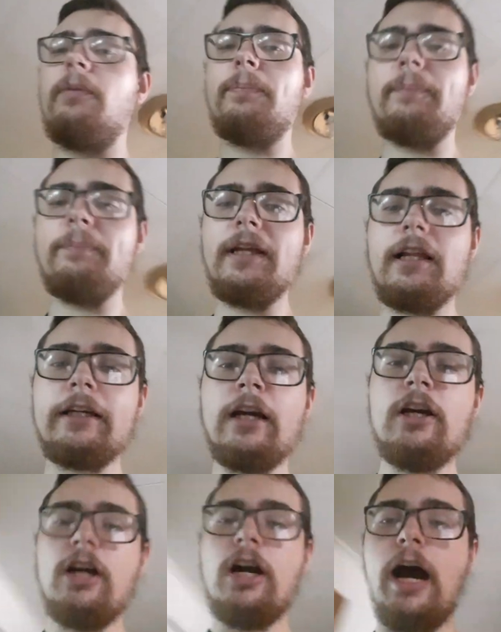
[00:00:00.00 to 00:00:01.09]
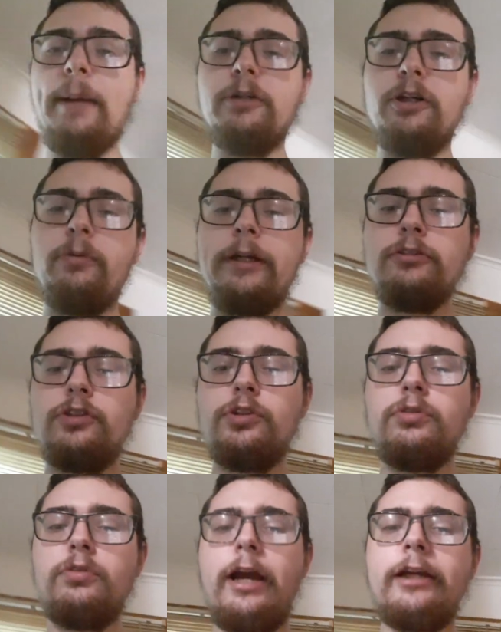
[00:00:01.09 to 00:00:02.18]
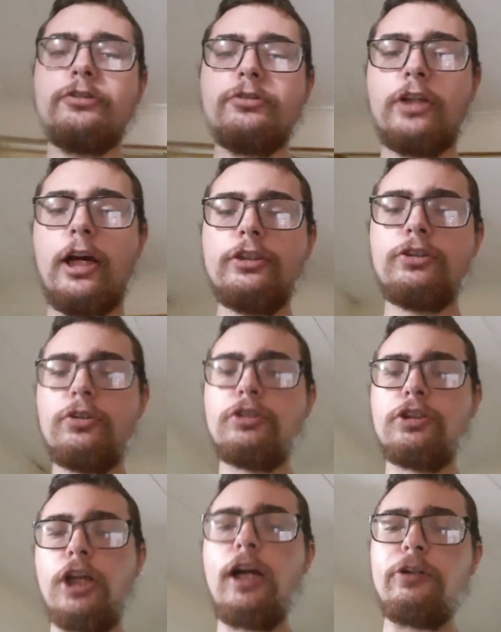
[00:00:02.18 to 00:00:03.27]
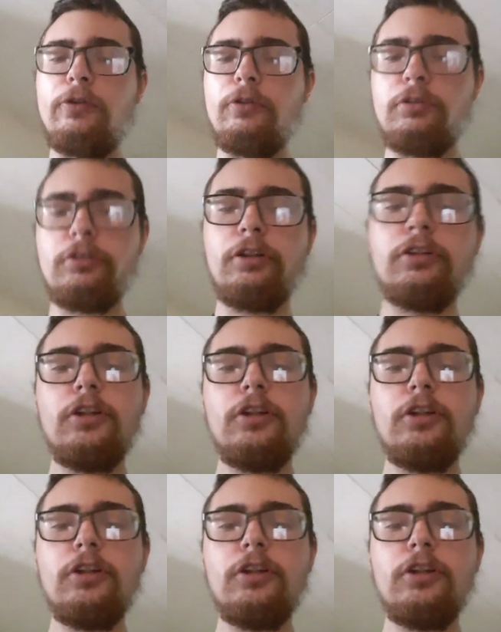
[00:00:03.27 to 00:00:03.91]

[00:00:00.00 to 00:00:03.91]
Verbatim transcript: and be like, "I'm going to exercise your child."